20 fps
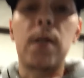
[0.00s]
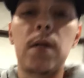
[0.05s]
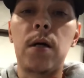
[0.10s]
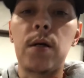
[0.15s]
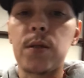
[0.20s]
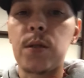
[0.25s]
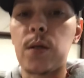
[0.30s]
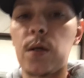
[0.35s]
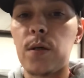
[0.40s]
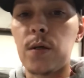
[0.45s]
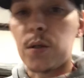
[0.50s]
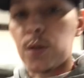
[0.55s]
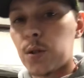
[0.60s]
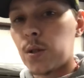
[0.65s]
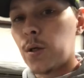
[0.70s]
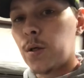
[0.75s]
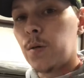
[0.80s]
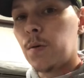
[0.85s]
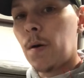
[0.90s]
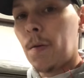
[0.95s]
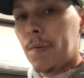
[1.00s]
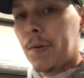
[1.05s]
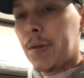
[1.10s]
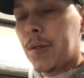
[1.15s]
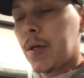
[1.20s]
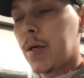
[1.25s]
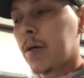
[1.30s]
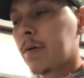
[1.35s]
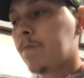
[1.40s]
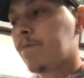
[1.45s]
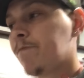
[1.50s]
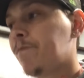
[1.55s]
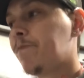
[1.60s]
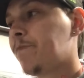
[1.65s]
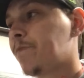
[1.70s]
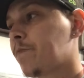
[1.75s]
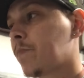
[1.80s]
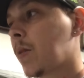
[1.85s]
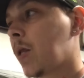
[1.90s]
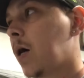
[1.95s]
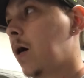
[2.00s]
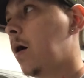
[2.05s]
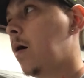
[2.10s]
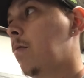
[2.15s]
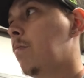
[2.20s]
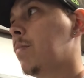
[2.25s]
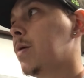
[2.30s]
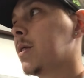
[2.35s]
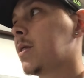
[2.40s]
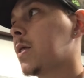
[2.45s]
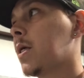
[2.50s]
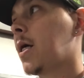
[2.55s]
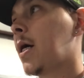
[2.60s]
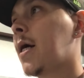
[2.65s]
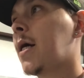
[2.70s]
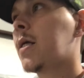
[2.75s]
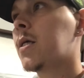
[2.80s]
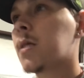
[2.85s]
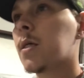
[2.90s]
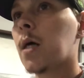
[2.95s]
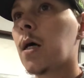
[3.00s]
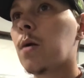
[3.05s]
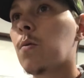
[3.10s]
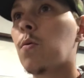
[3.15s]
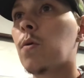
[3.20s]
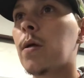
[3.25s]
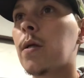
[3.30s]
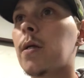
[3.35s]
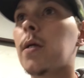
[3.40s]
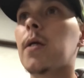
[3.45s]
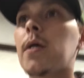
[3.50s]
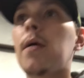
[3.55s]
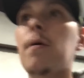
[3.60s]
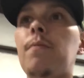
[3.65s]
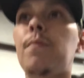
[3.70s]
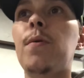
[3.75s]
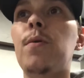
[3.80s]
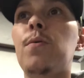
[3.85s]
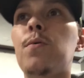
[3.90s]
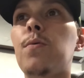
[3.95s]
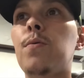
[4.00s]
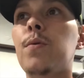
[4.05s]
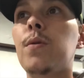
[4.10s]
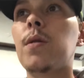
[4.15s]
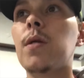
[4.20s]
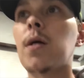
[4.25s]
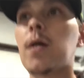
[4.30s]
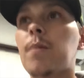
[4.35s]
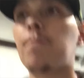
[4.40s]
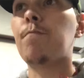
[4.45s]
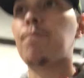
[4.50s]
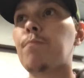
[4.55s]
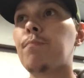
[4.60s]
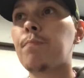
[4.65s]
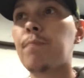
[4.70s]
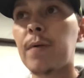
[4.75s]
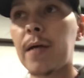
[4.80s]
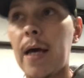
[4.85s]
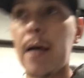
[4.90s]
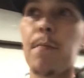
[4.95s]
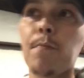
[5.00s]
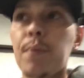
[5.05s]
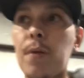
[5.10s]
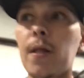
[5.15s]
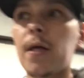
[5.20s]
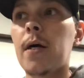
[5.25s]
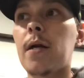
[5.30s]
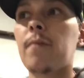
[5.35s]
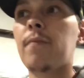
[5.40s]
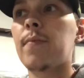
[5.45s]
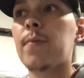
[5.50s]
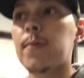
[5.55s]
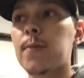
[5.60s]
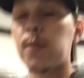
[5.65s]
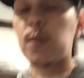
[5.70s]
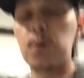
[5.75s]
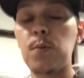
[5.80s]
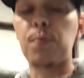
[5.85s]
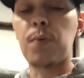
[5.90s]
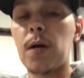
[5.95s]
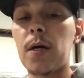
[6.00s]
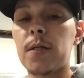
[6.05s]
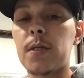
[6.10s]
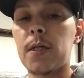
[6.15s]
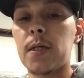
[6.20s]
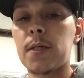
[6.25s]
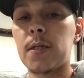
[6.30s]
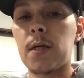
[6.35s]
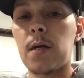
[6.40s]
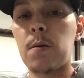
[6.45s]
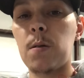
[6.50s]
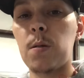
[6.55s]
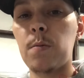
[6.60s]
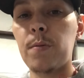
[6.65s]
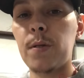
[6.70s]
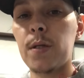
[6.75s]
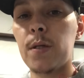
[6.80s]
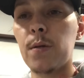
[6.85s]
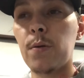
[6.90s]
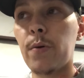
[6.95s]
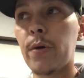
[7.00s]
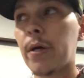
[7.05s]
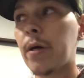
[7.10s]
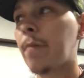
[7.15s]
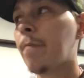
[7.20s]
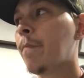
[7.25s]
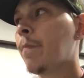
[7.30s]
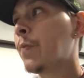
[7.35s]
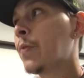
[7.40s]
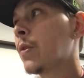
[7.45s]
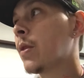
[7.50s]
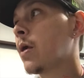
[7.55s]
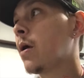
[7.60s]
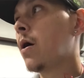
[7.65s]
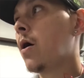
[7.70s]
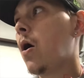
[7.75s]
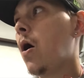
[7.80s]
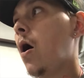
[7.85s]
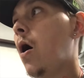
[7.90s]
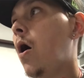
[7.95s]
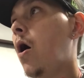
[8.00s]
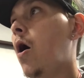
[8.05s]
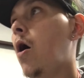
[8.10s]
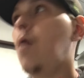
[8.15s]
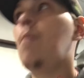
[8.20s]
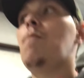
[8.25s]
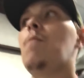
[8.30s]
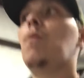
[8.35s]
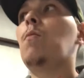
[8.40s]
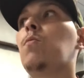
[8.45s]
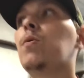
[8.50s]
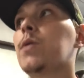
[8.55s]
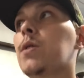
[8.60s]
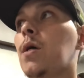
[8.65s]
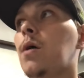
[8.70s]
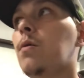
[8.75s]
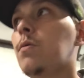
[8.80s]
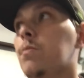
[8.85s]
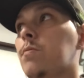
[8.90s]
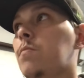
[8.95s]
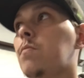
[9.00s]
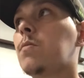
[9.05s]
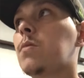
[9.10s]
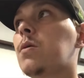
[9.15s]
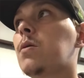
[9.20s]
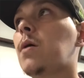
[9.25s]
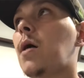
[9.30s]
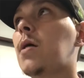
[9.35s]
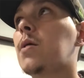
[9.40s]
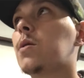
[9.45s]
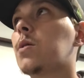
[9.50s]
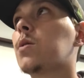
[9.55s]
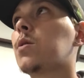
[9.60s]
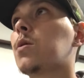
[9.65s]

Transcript: I'll start to show you everything. But today I just kind of wanted to give you the game plan of the two projects that I'm going to be doing, which I just